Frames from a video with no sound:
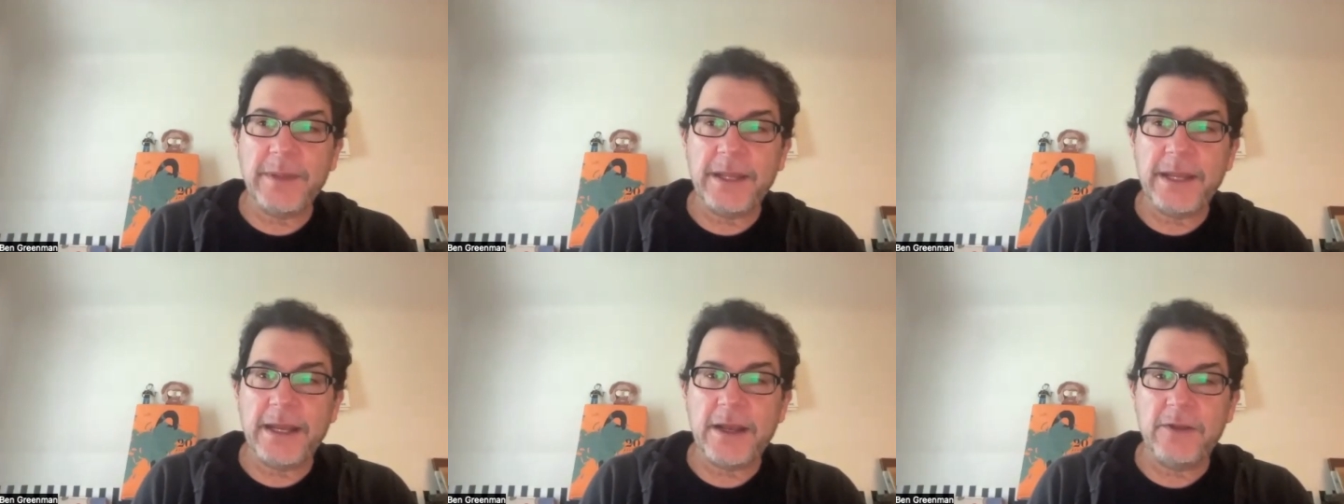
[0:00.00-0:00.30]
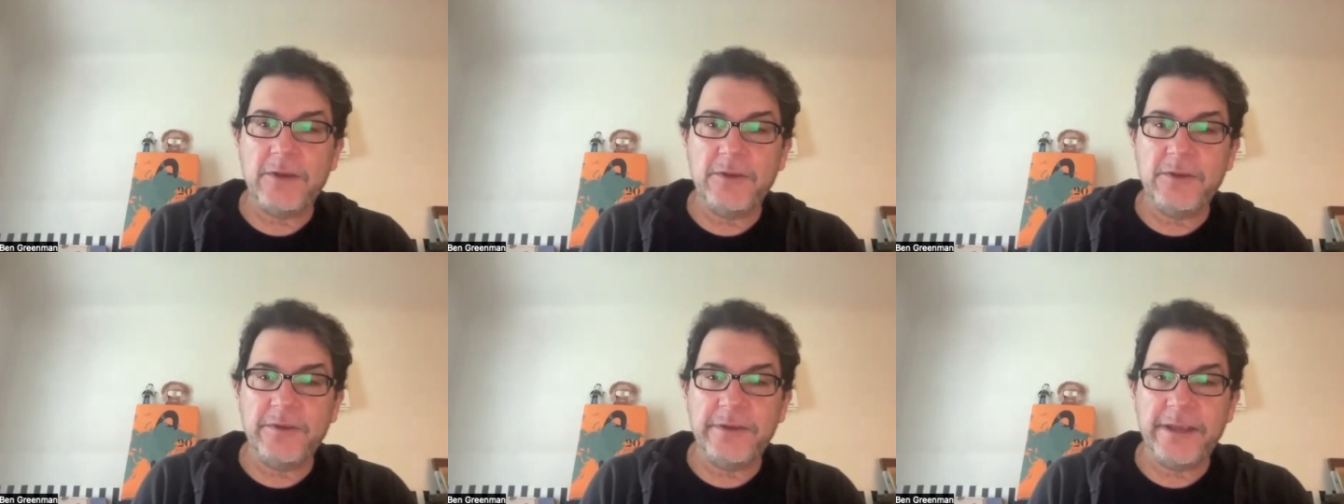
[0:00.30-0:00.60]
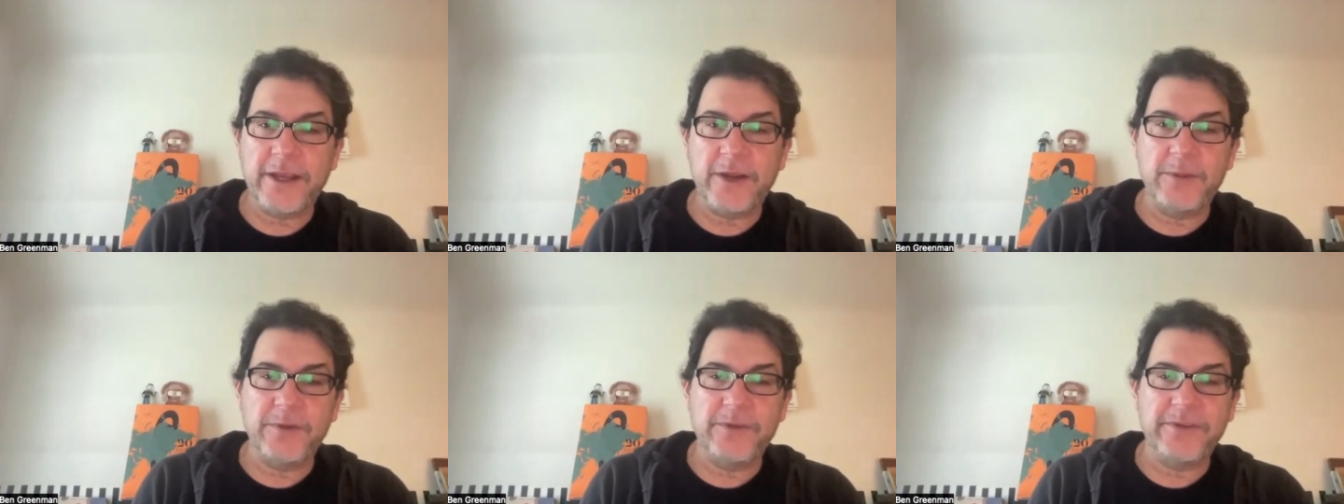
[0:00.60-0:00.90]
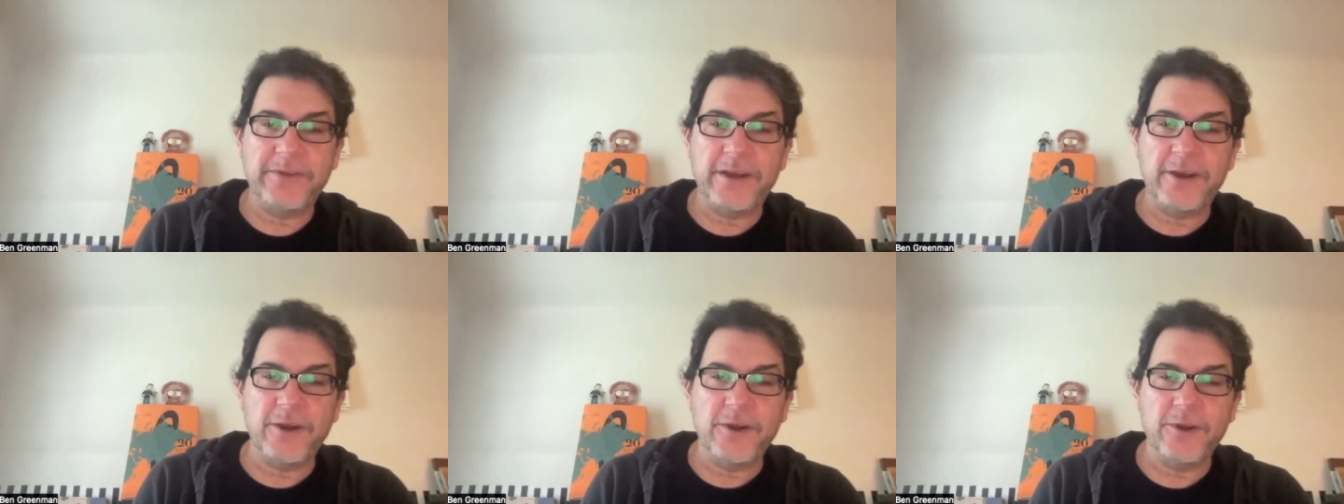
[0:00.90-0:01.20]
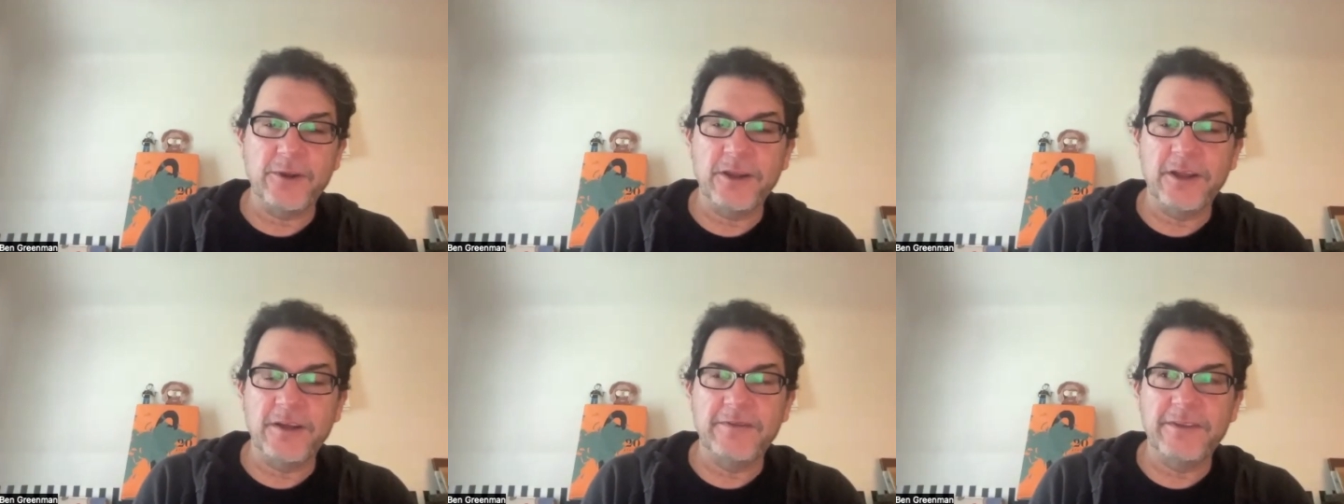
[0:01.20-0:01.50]
me how Teo Macero
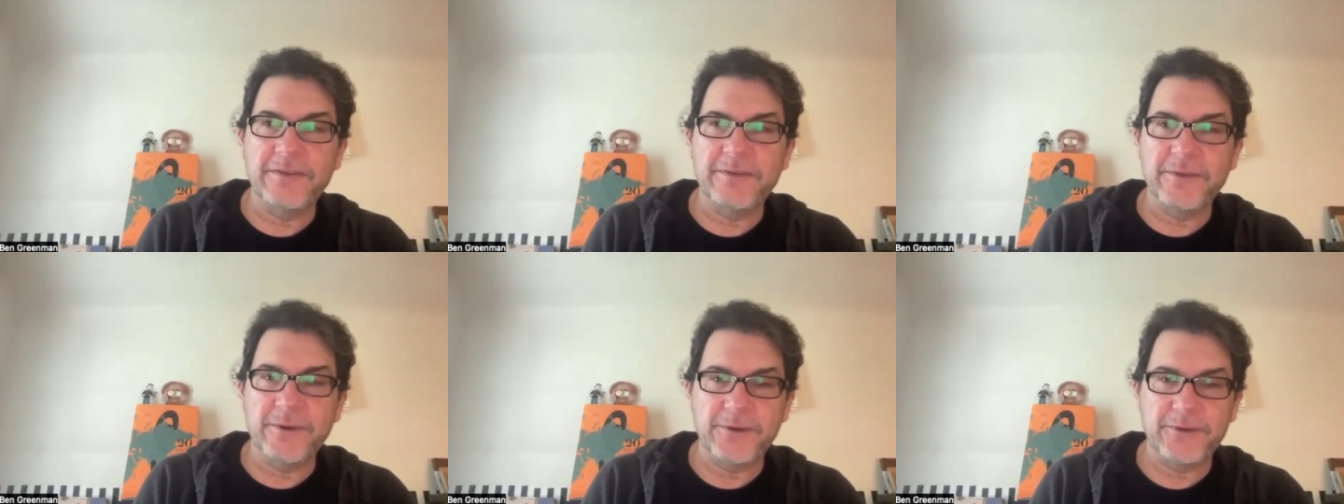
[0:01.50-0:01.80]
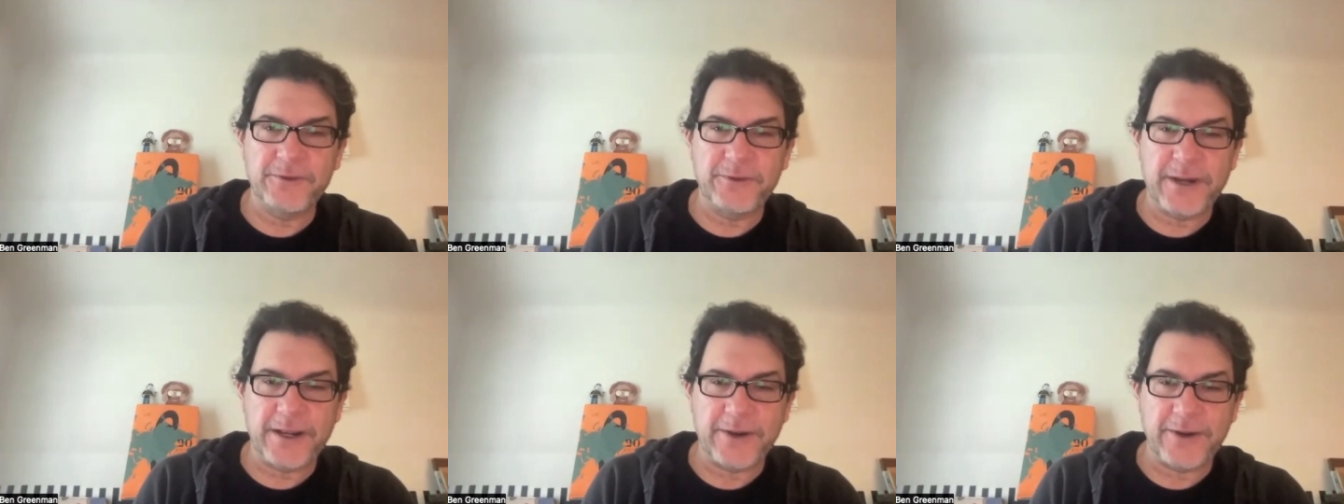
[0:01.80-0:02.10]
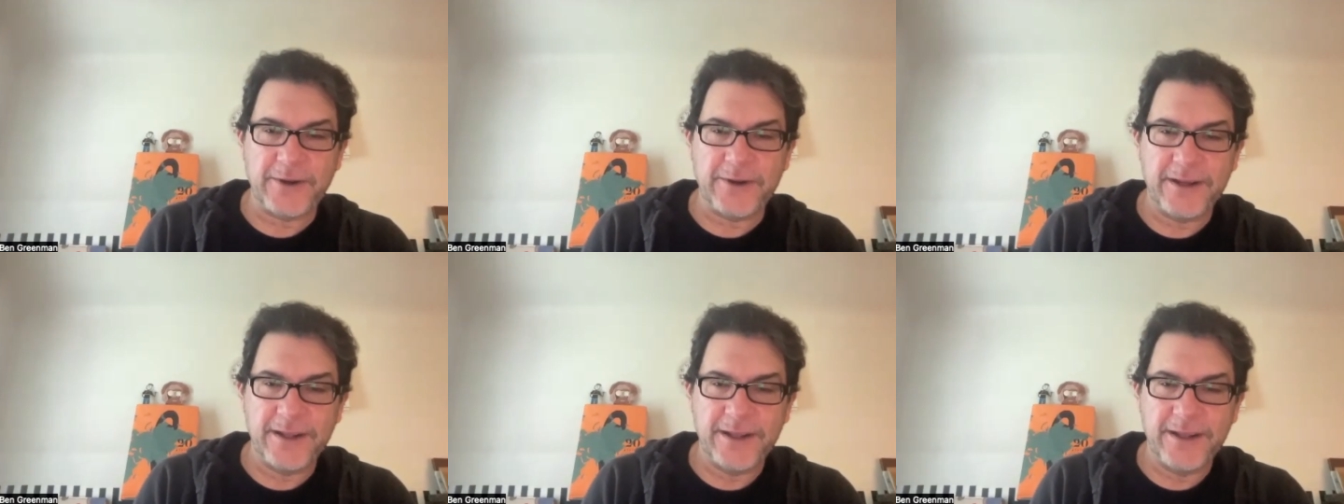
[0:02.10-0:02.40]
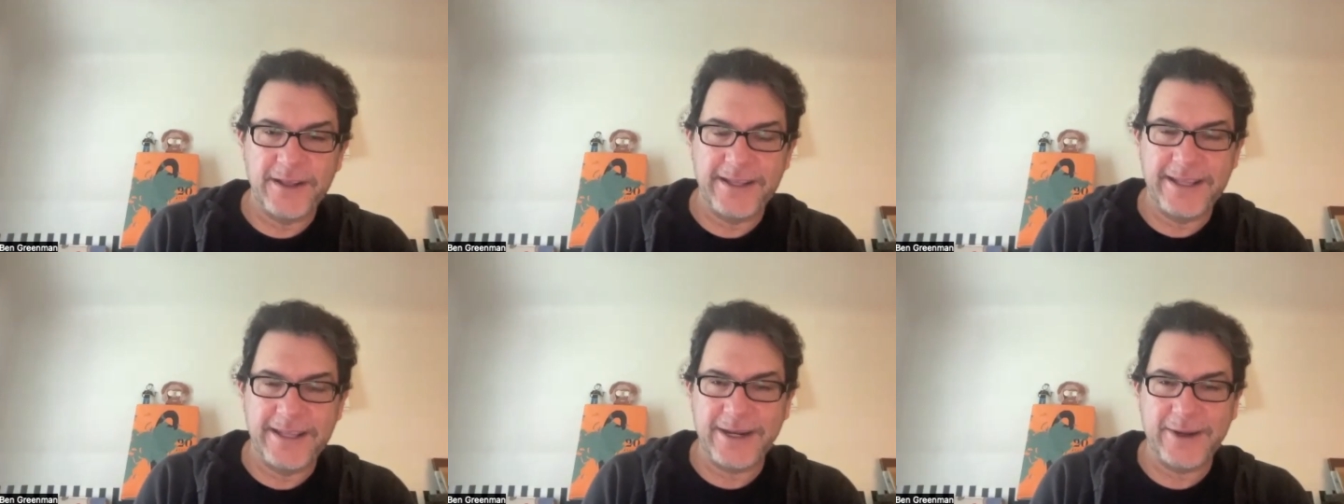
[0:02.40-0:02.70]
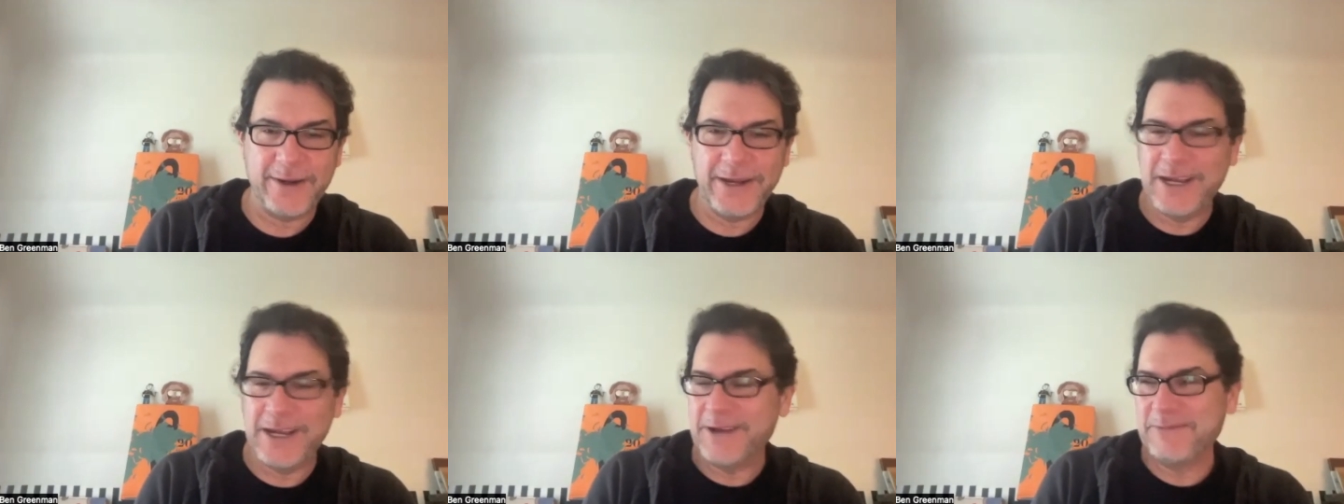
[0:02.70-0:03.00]
loved the first record, you know,